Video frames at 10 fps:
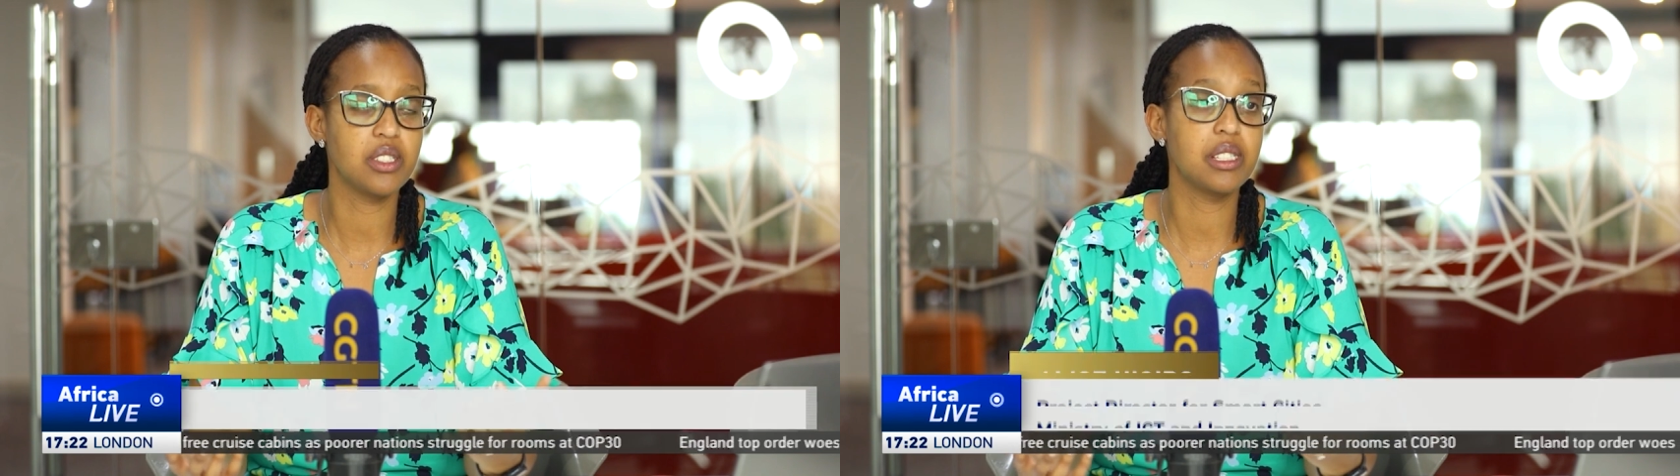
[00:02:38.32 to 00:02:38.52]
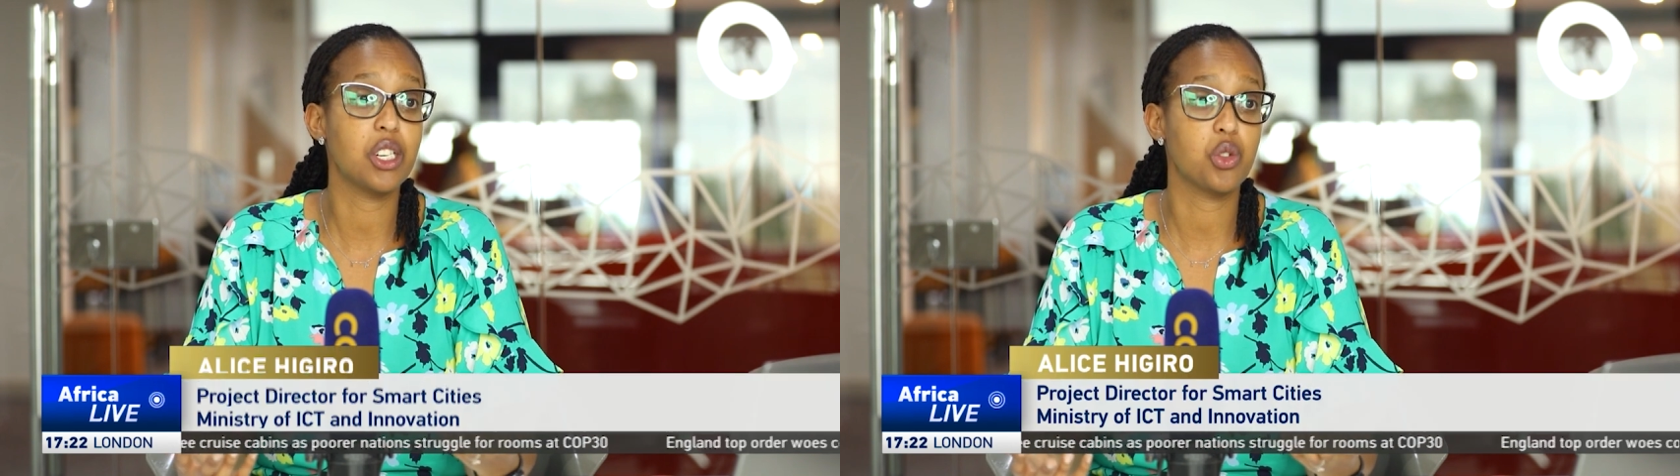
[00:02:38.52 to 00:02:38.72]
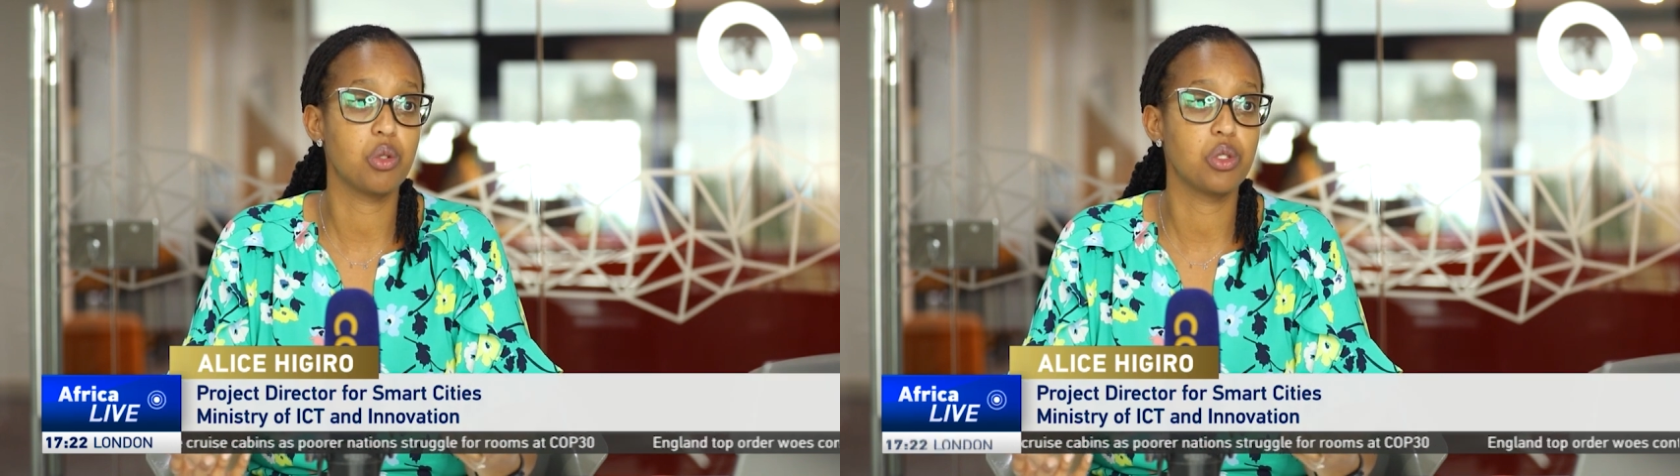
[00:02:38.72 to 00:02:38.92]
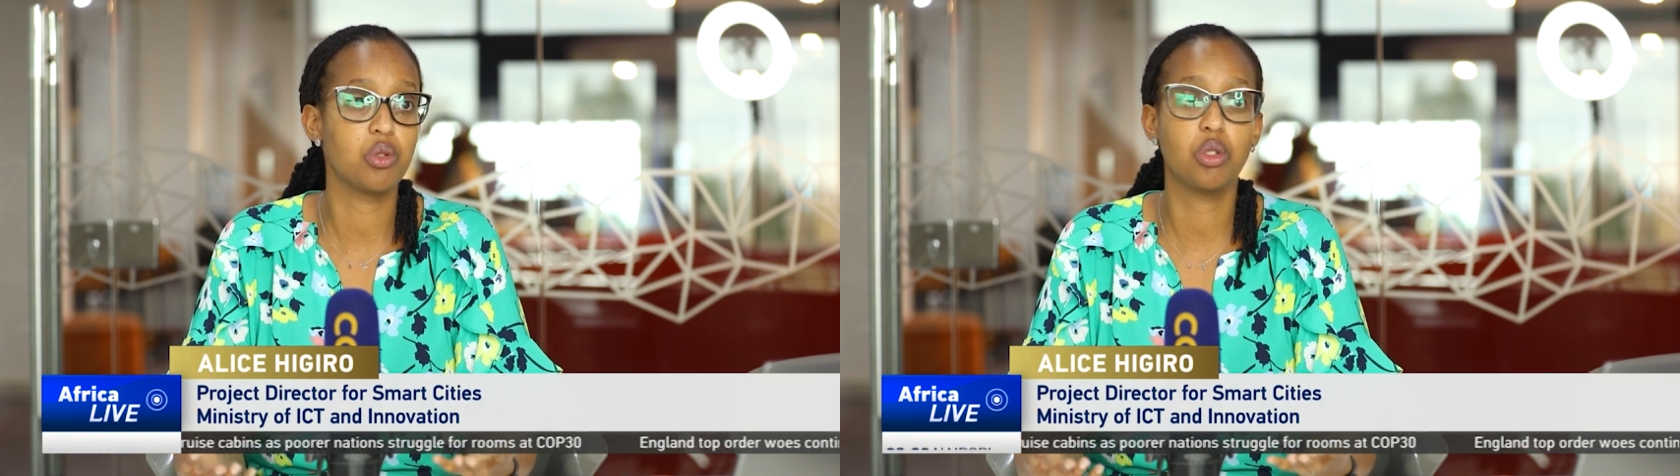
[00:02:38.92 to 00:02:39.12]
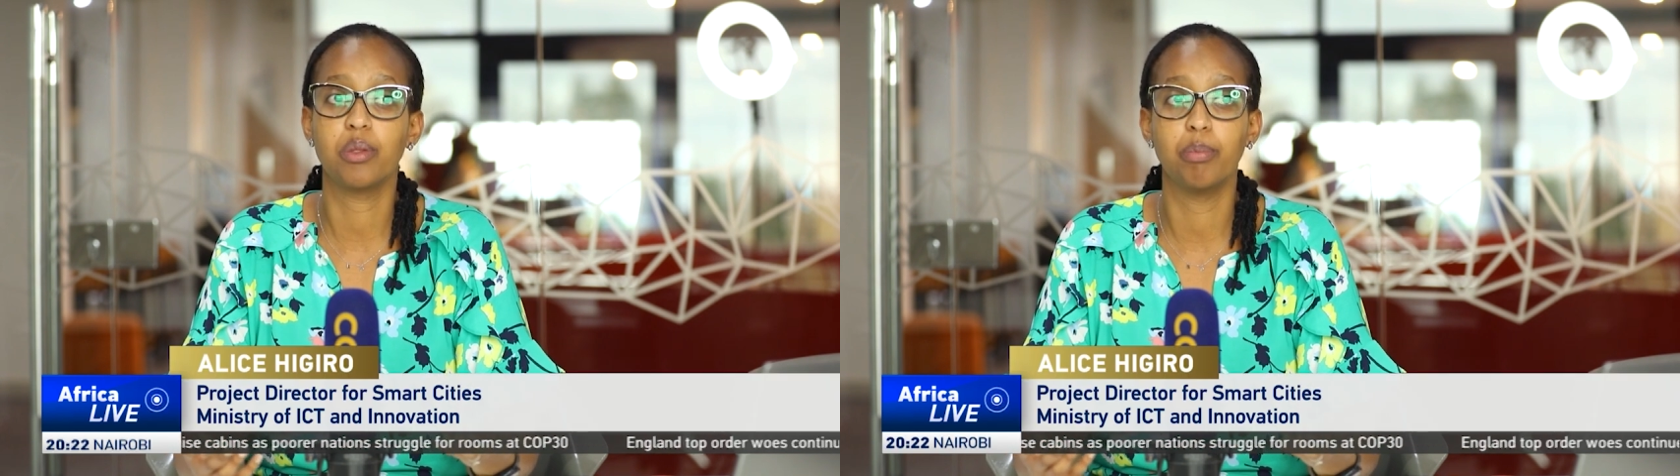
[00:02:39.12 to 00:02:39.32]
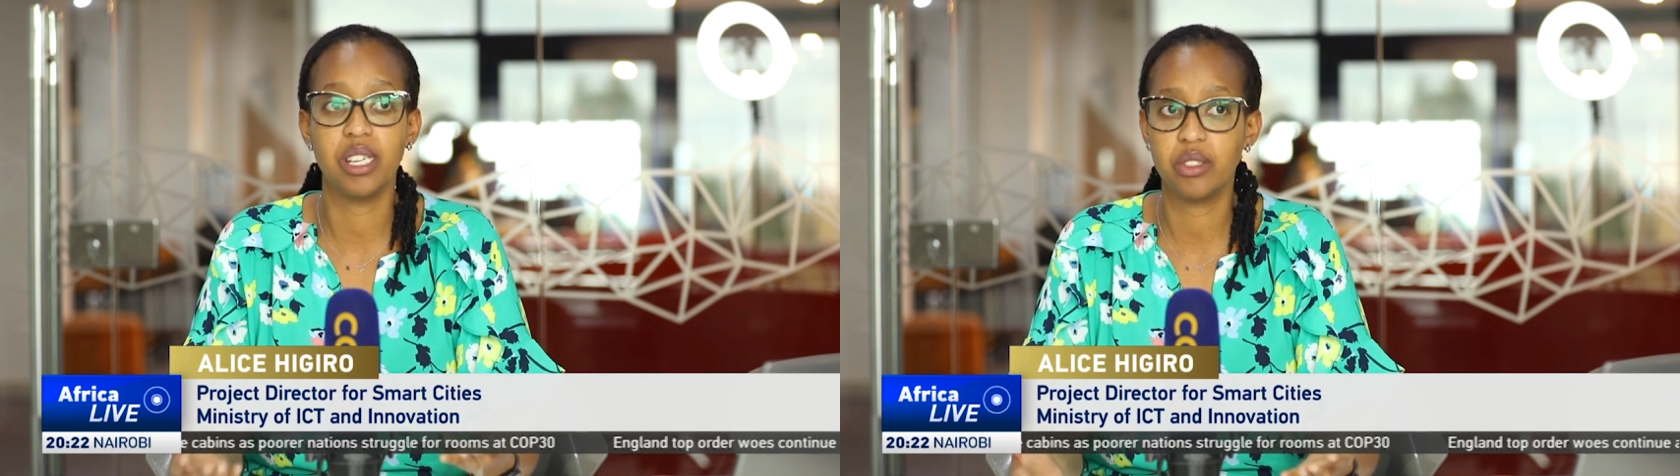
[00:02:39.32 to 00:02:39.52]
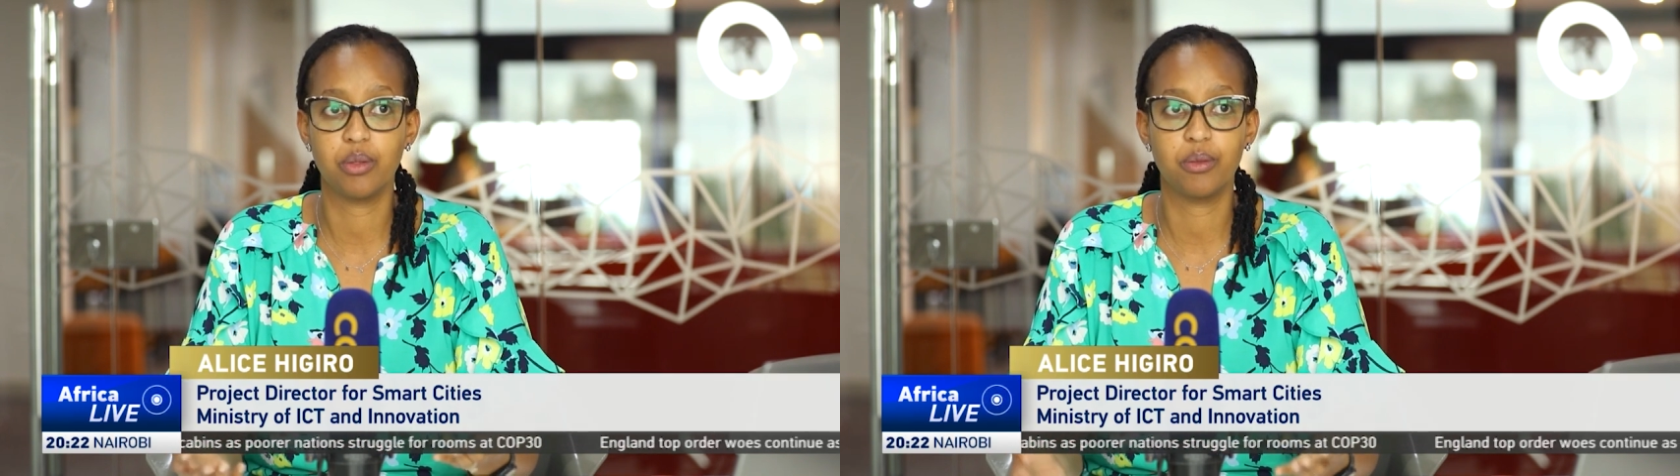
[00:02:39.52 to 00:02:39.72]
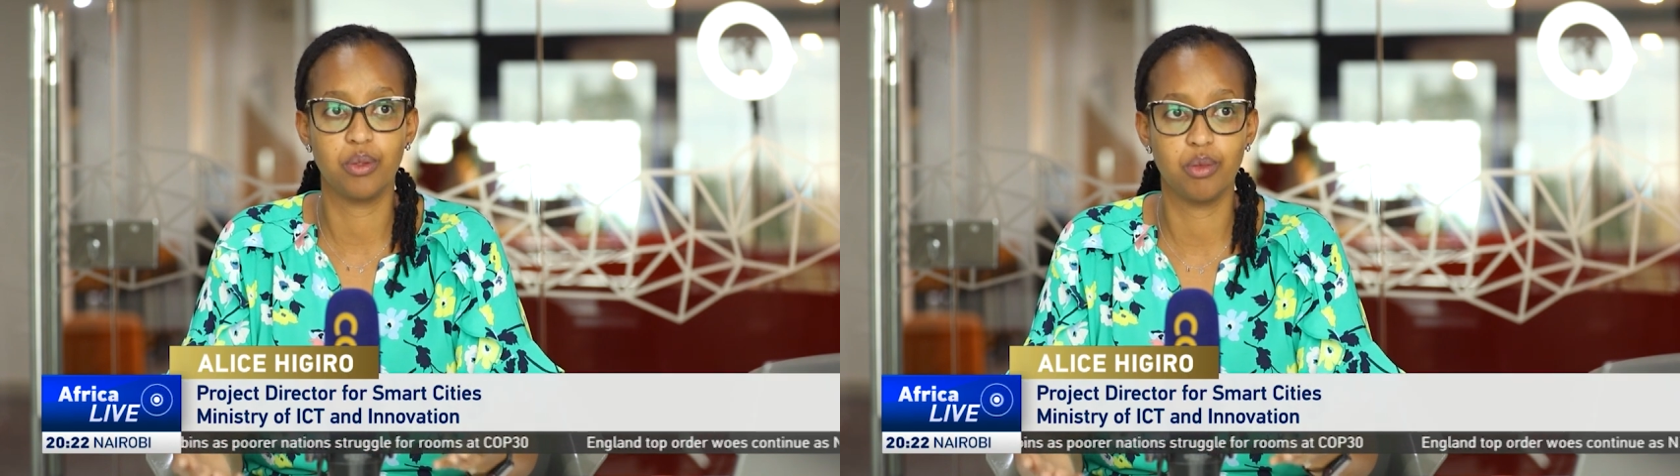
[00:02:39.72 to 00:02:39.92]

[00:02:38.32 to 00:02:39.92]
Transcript: is national. It's not based